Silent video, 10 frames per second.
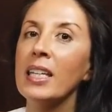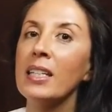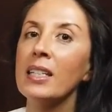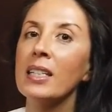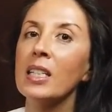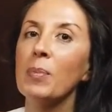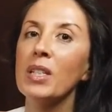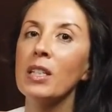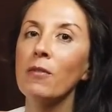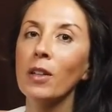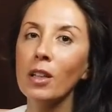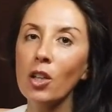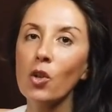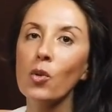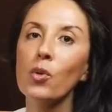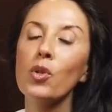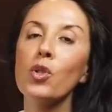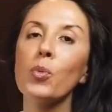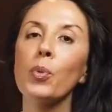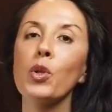is specifically
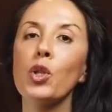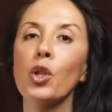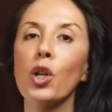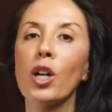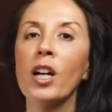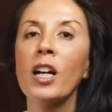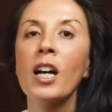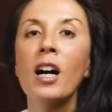used to put your